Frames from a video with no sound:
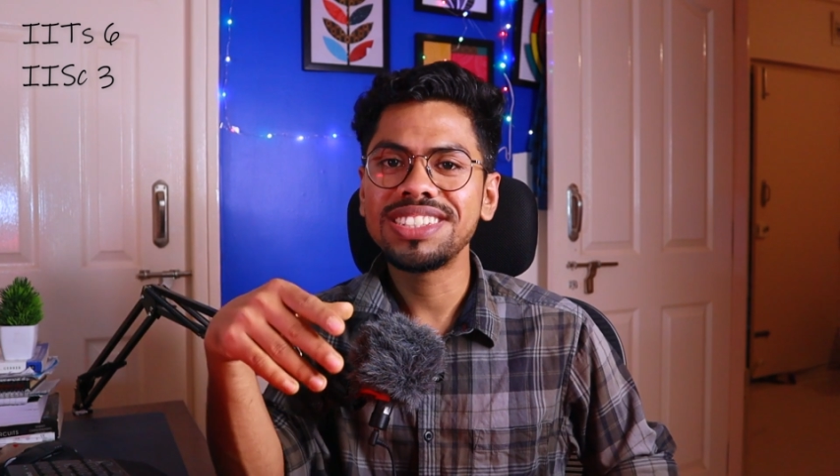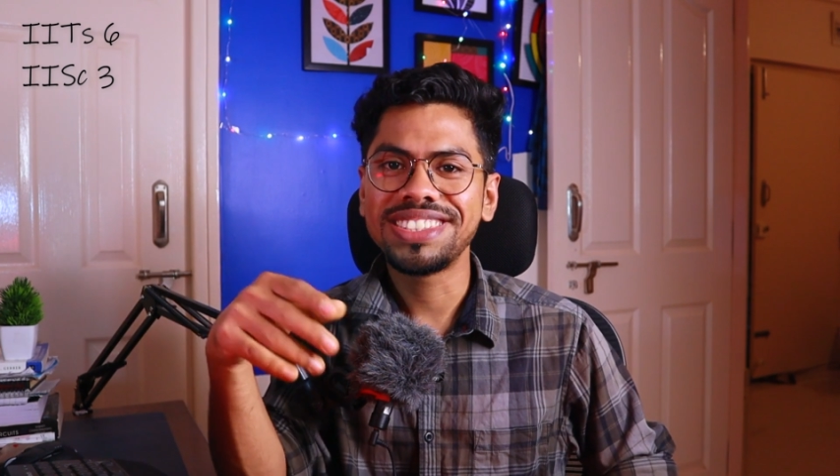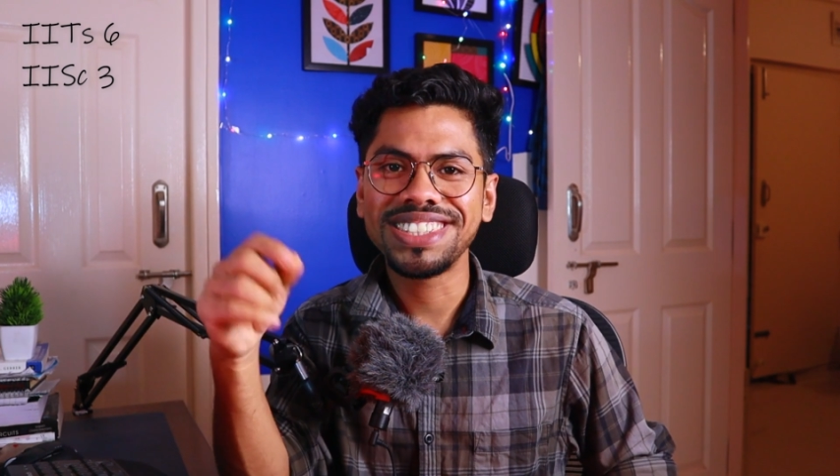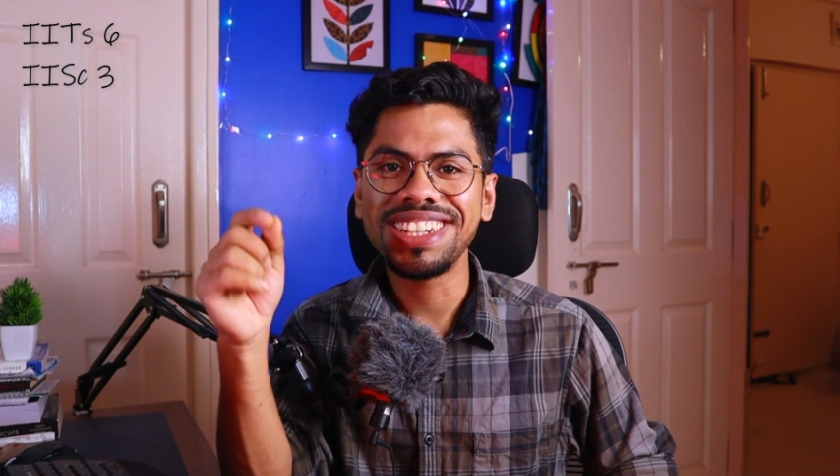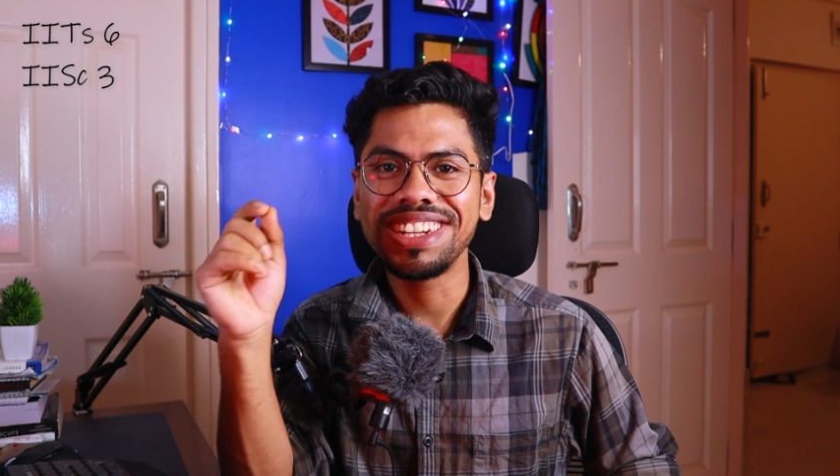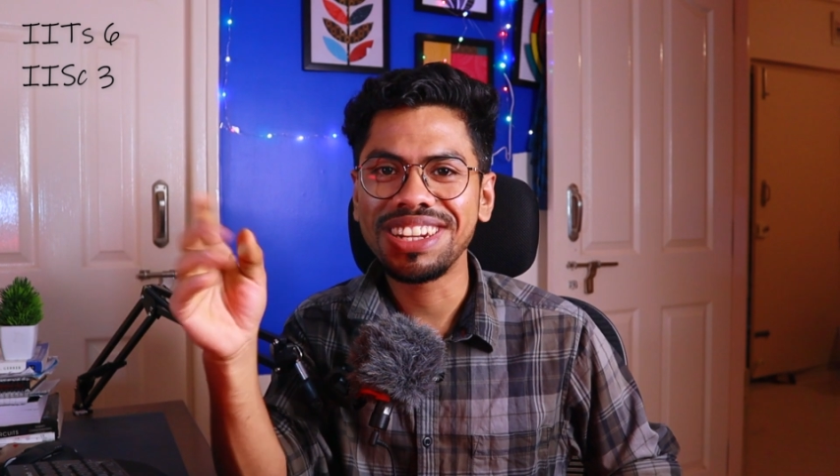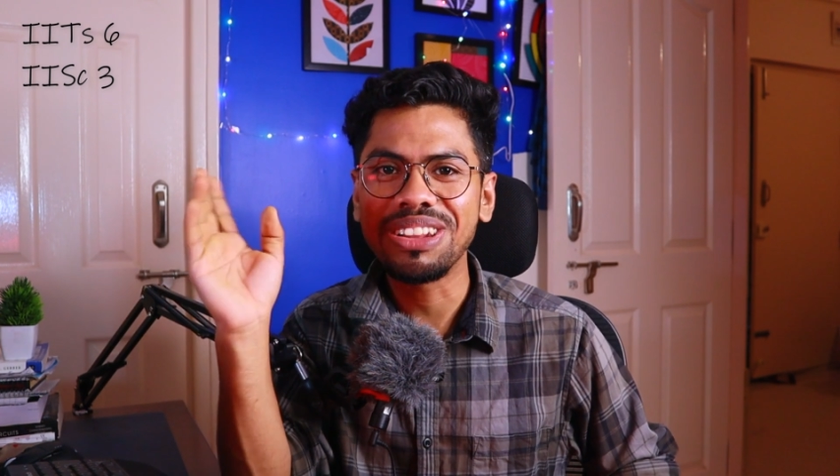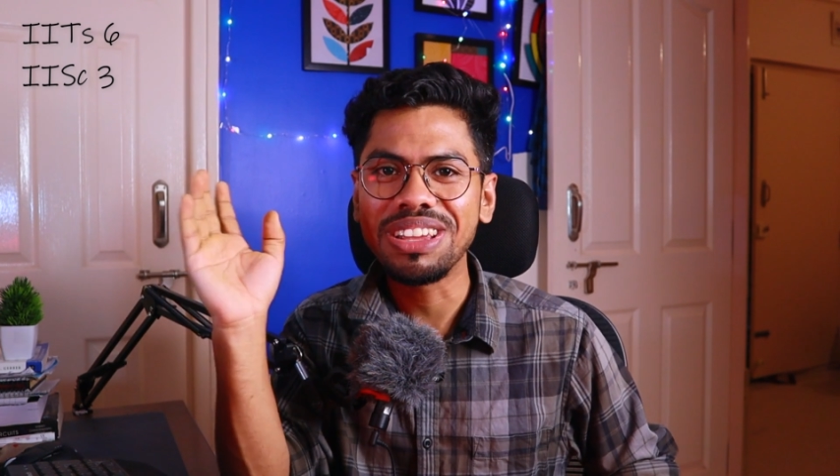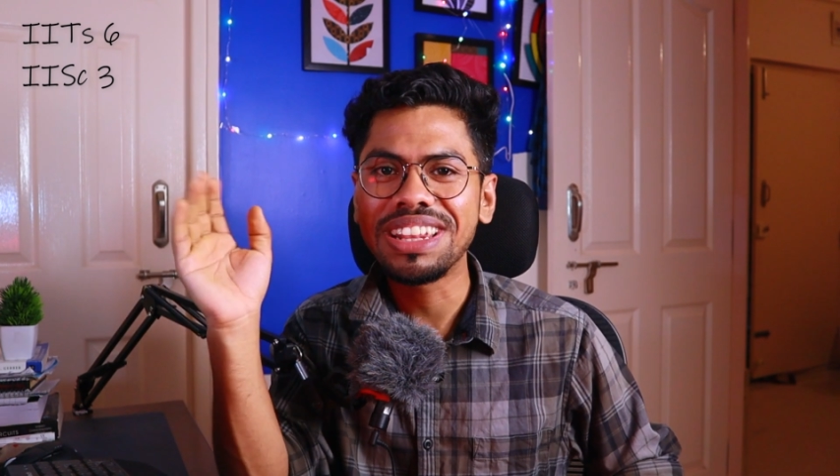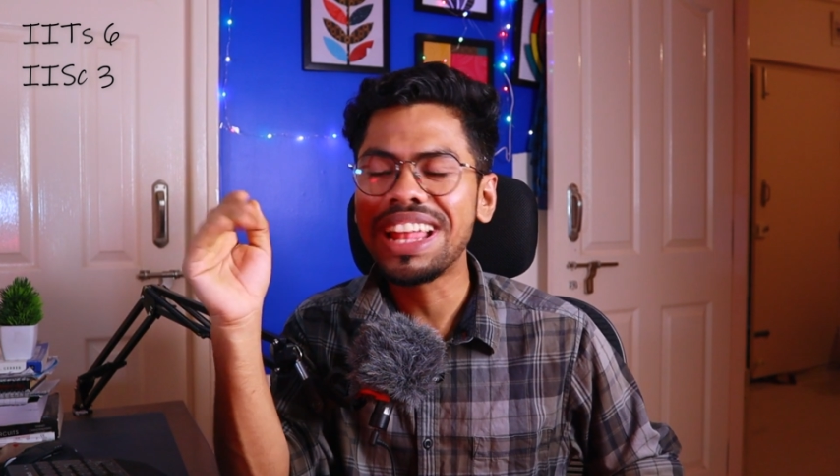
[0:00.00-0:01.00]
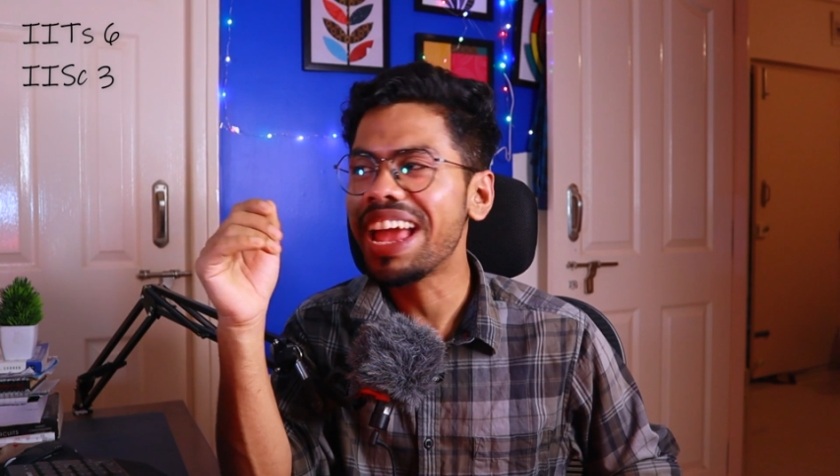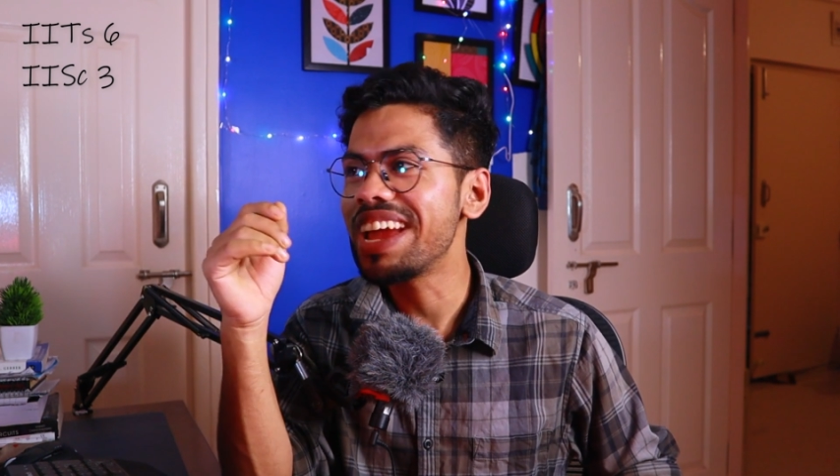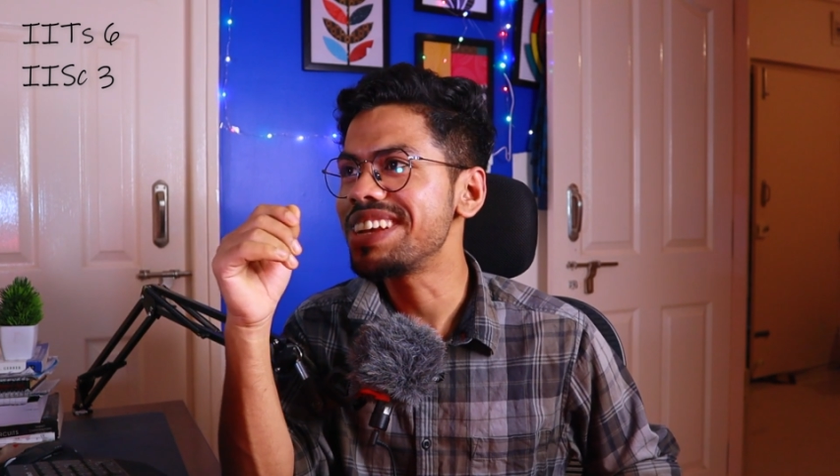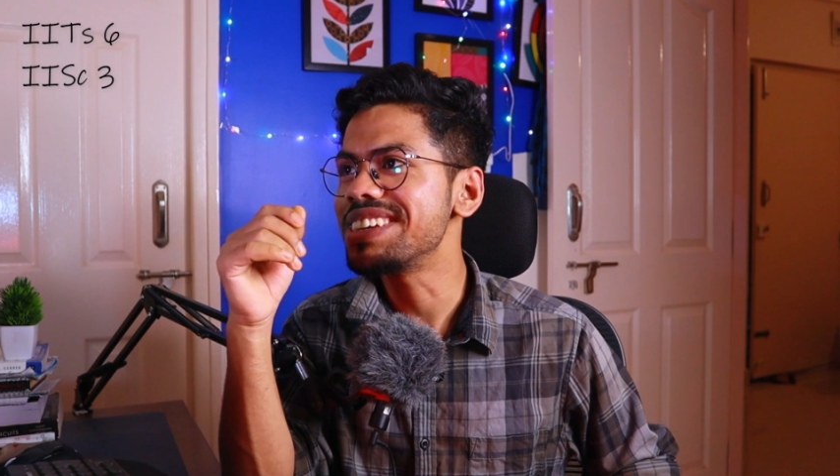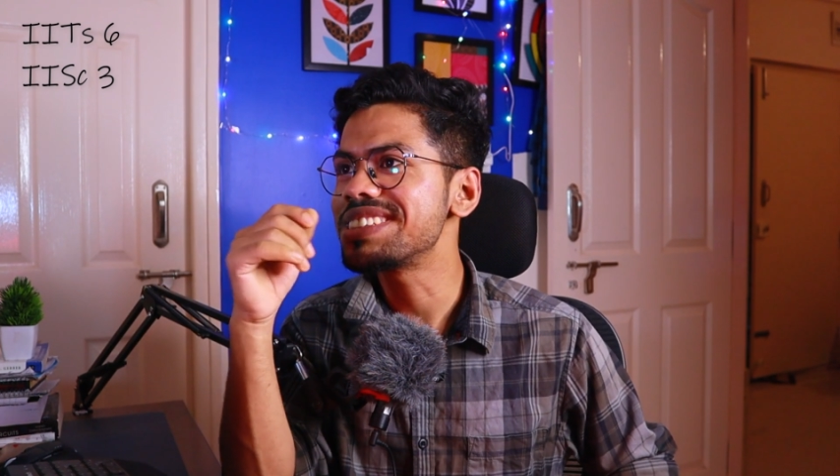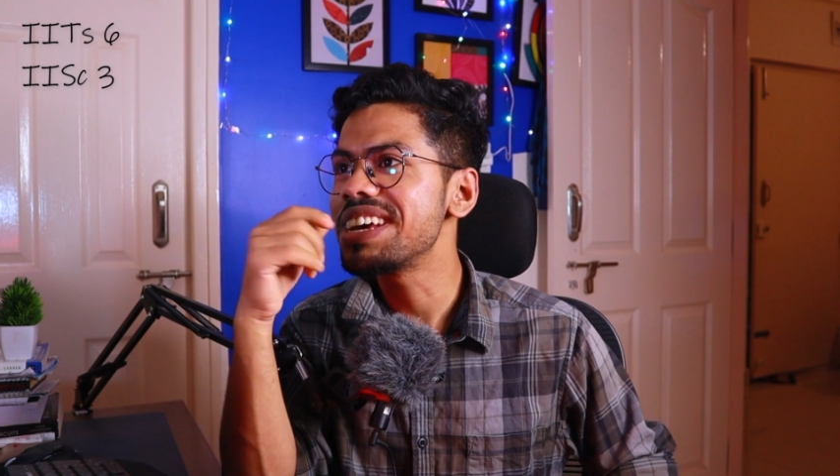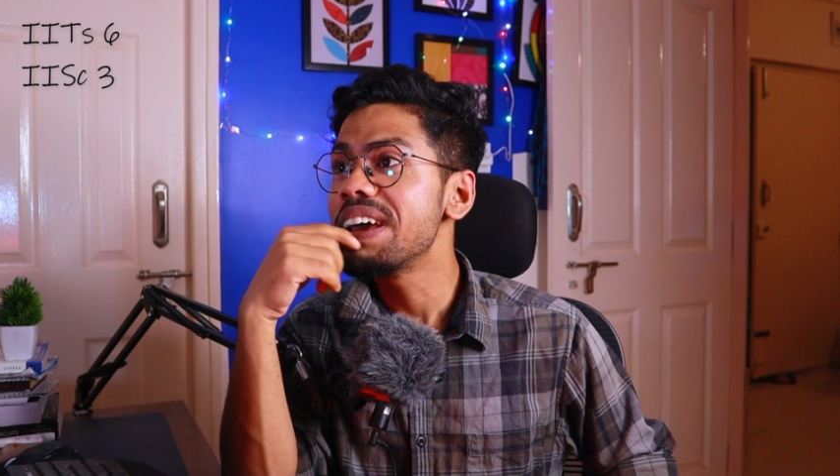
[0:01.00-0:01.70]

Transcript: citizen in the IITs.